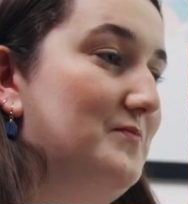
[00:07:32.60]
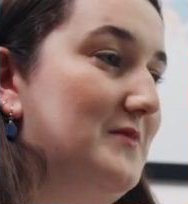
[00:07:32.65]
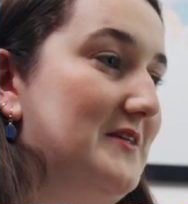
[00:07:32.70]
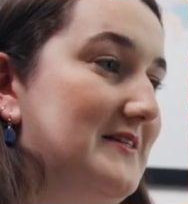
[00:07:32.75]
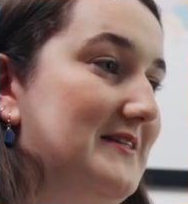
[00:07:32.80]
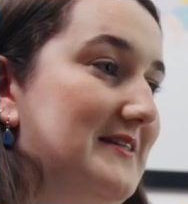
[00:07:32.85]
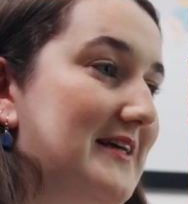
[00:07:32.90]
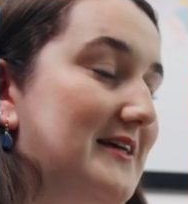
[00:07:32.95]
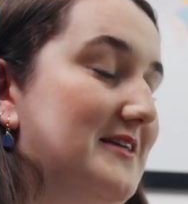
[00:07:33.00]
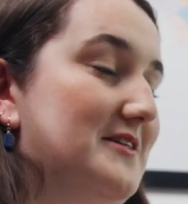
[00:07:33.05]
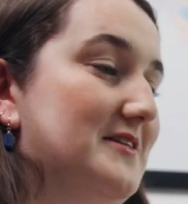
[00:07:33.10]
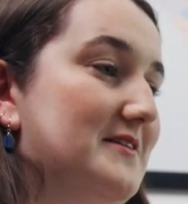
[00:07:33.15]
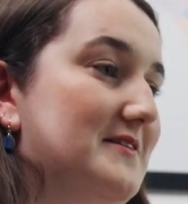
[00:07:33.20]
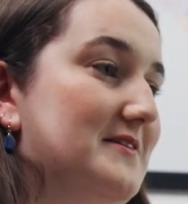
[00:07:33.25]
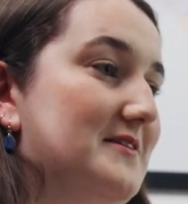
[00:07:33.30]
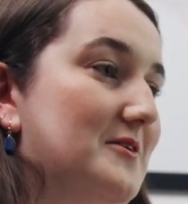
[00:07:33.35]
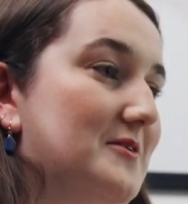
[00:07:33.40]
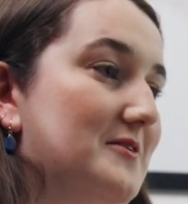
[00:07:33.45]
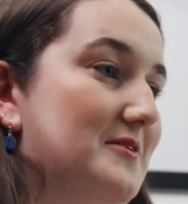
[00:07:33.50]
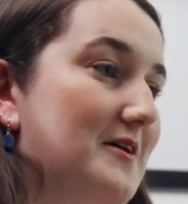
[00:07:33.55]
the stages
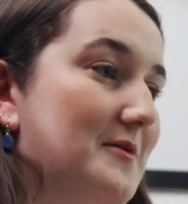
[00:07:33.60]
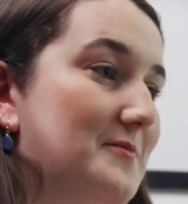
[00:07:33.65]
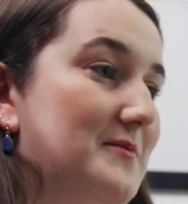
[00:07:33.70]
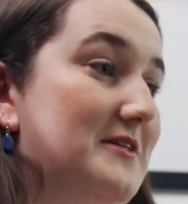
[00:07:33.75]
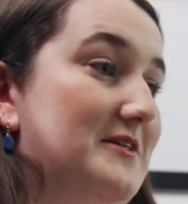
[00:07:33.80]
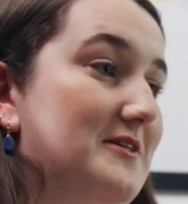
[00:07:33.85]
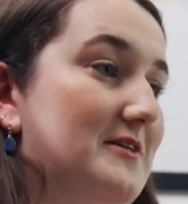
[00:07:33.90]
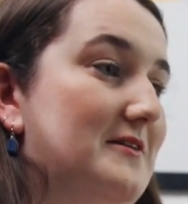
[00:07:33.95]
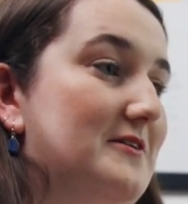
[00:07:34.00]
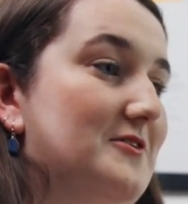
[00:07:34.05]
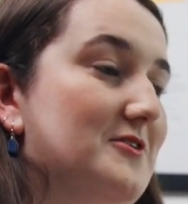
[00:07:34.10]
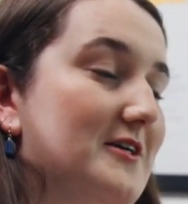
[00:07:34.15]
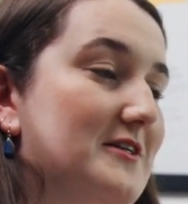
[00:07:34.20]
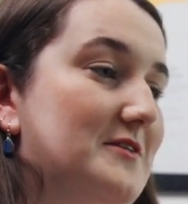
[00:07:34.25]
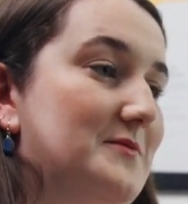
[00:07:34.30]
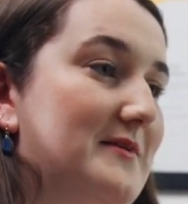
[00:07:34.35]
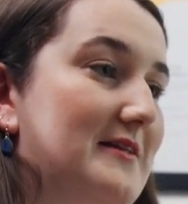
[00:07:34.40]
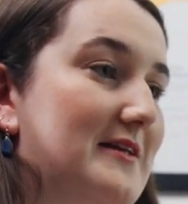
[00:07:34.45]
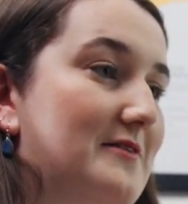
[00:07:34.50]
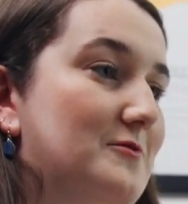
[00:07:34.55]
up until
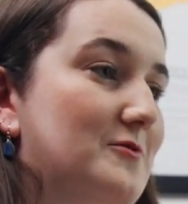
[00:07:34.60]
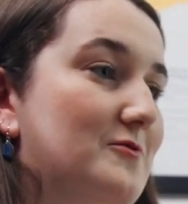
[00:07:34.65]
entrustment level